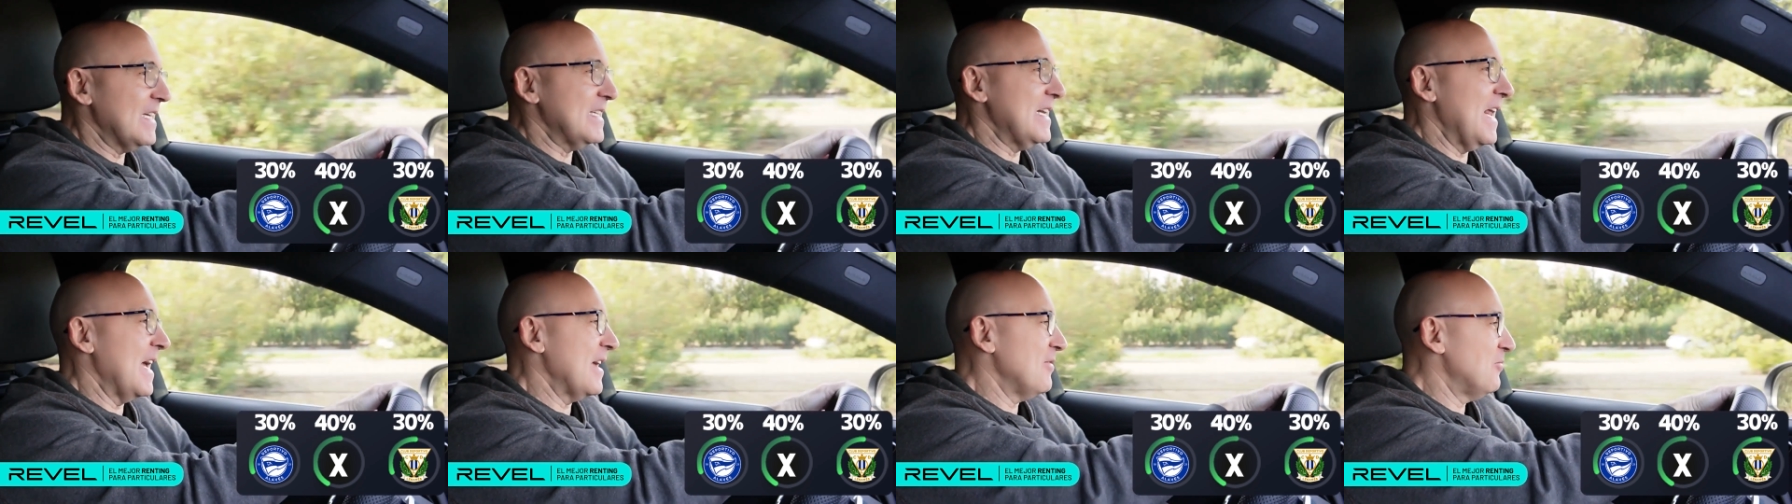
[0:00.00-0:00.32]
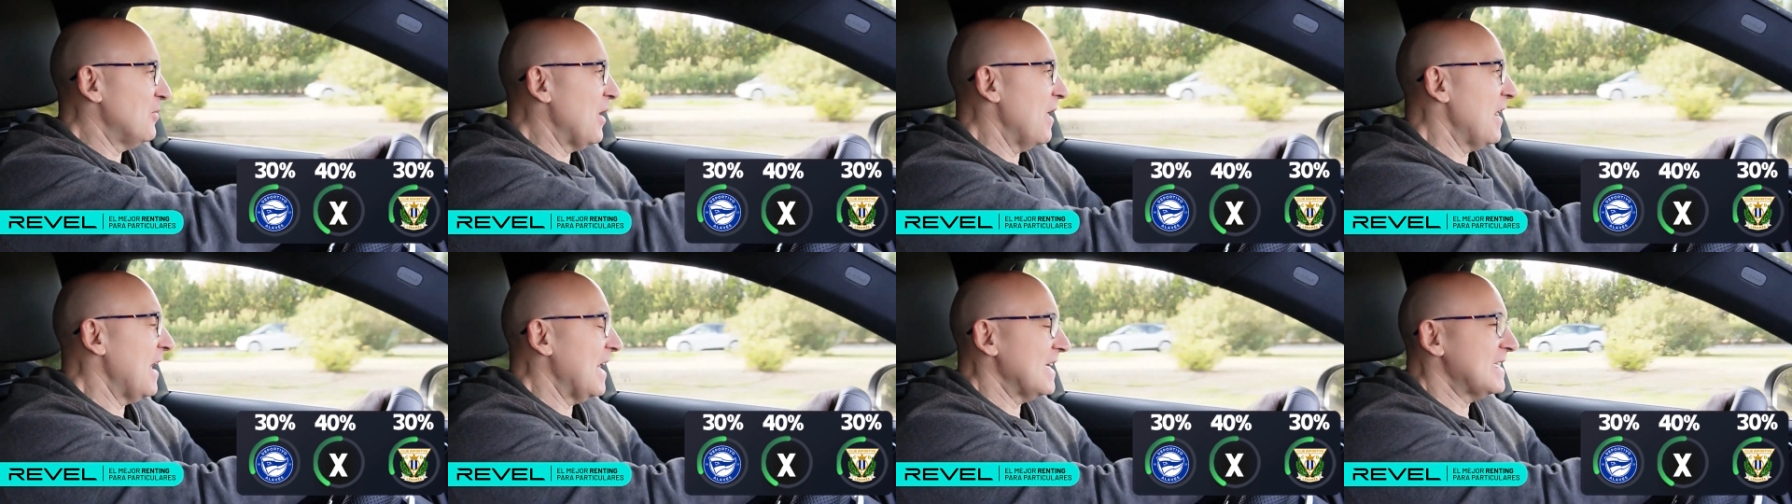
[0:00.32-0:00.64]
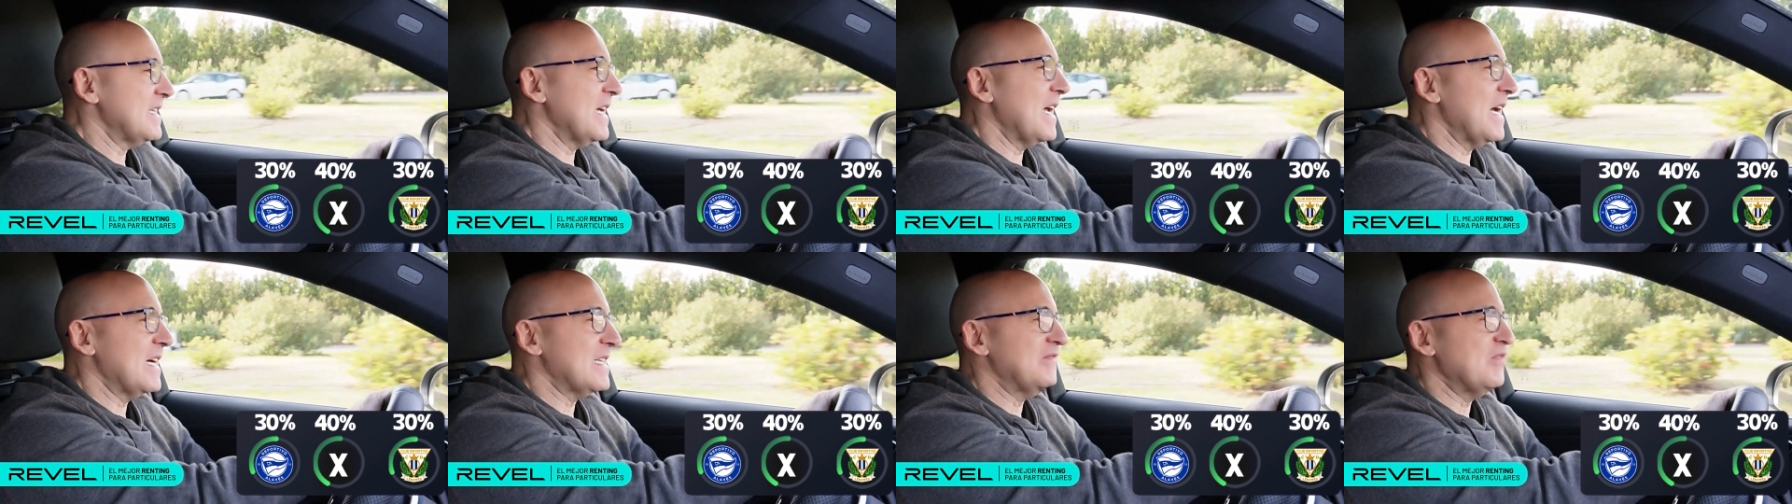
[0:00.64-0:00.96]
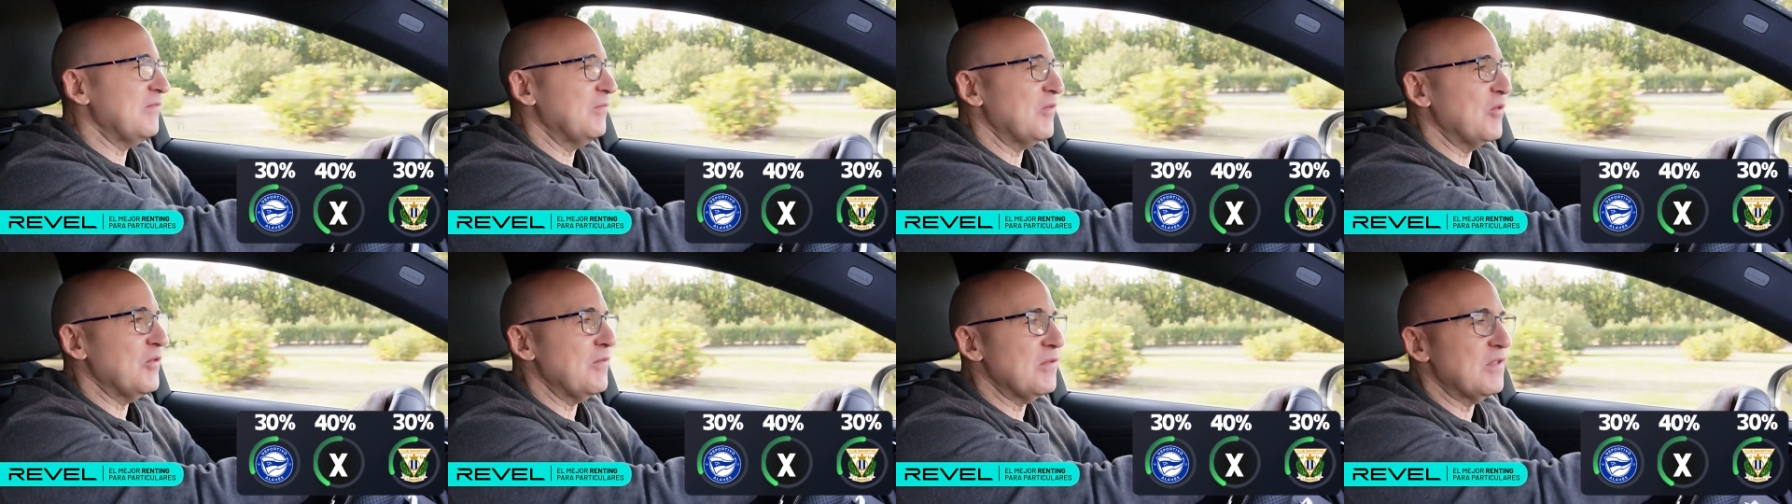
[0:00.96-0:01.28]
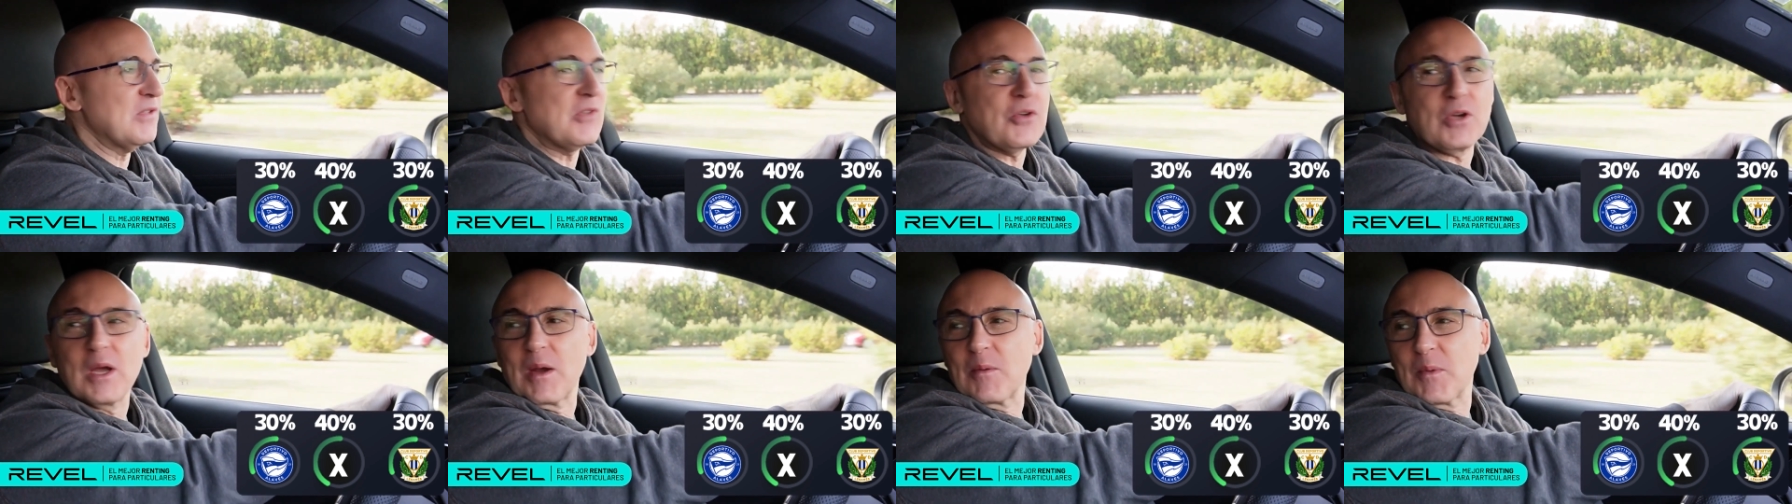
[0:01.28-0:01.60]
who was watching Liverpool
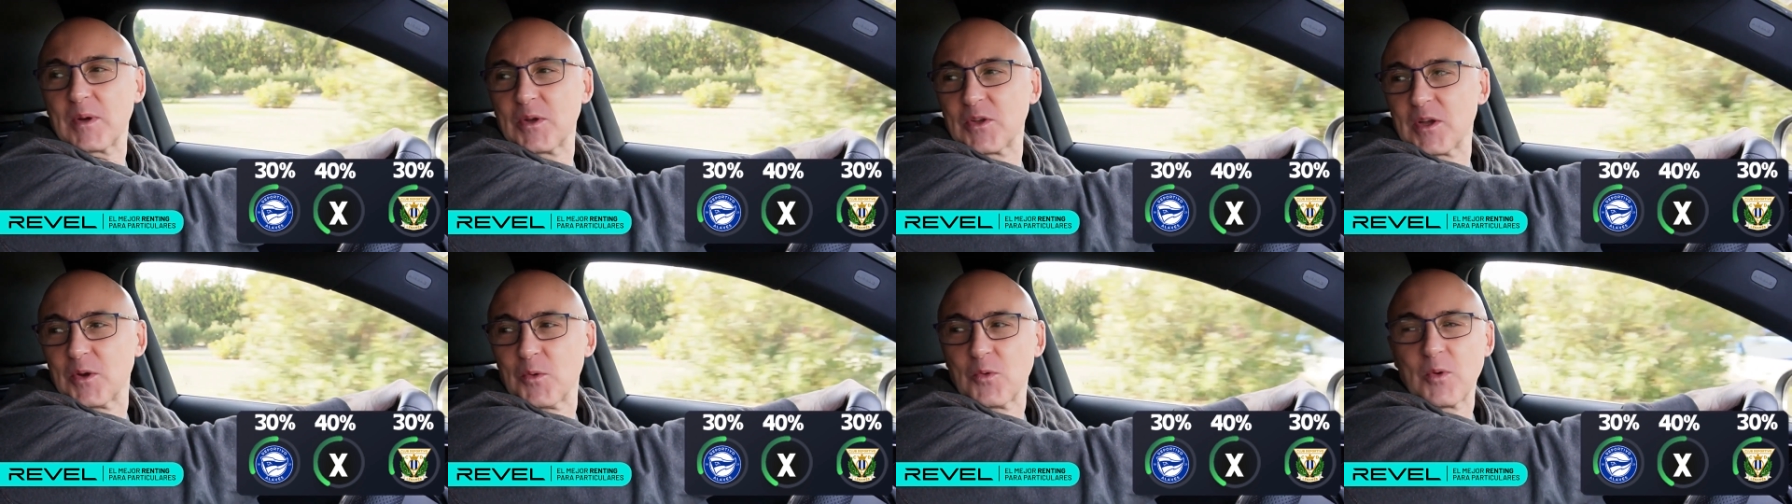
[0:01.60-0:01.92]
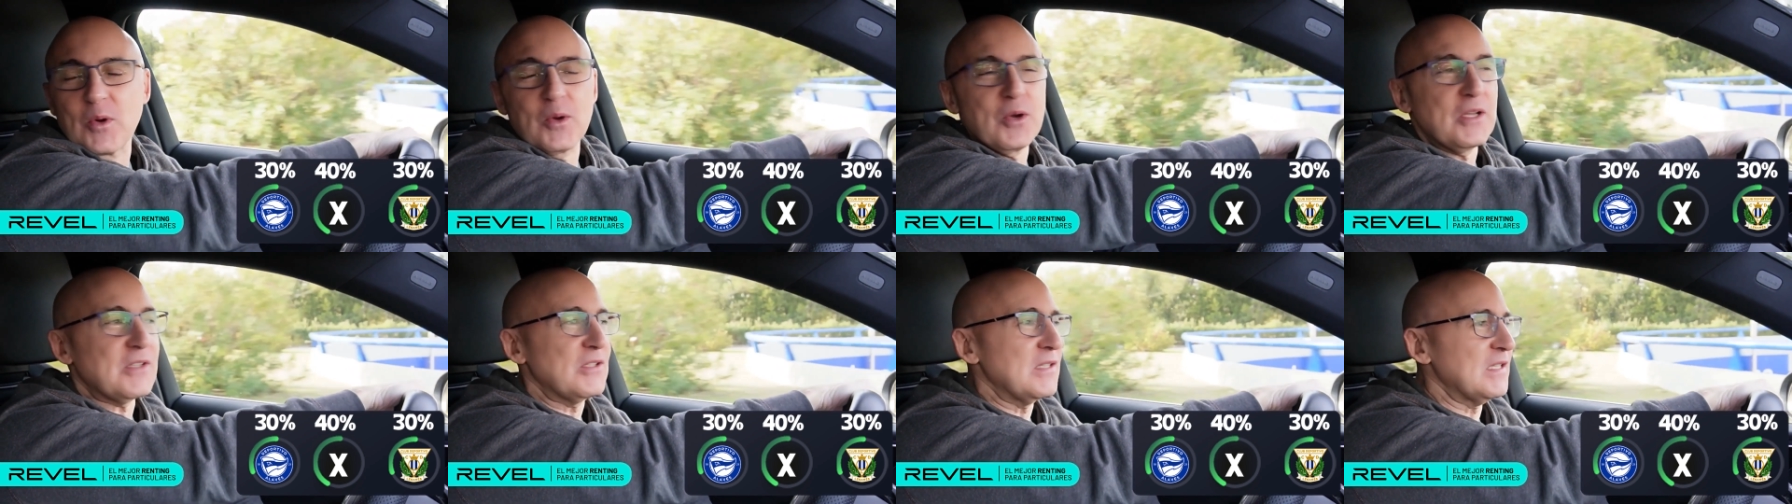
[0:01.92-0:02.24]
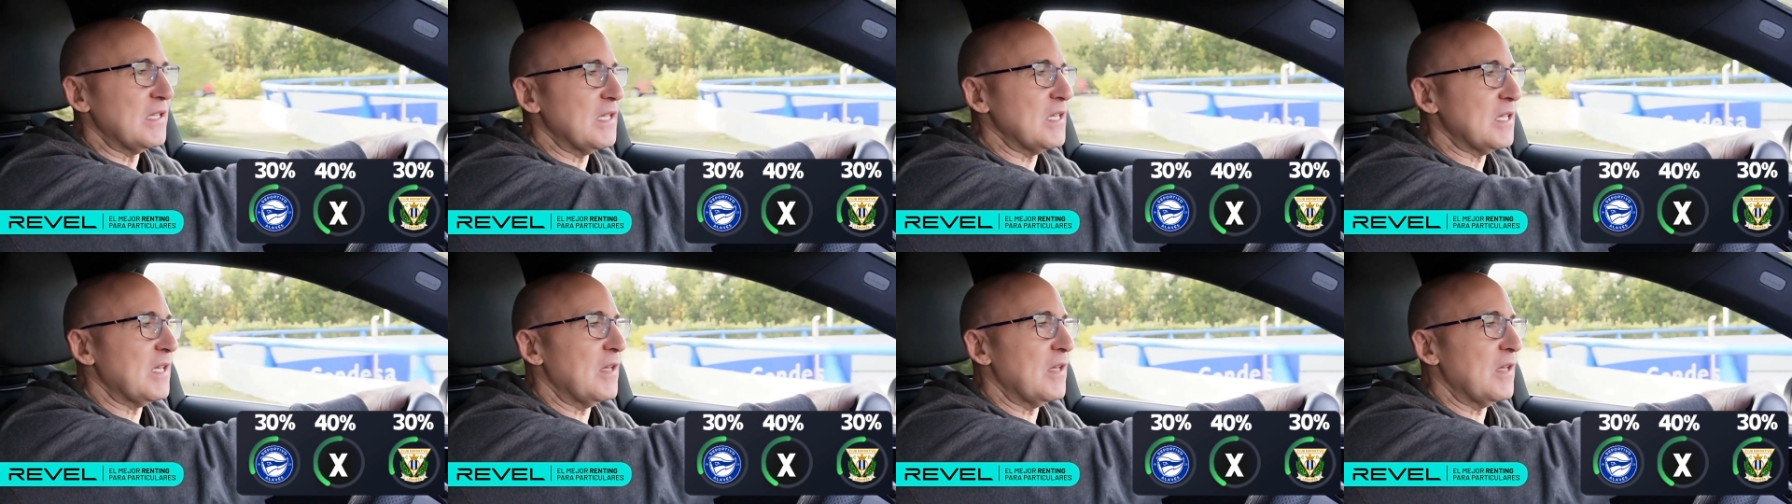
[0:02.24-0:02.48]
versus Real Madrid with us.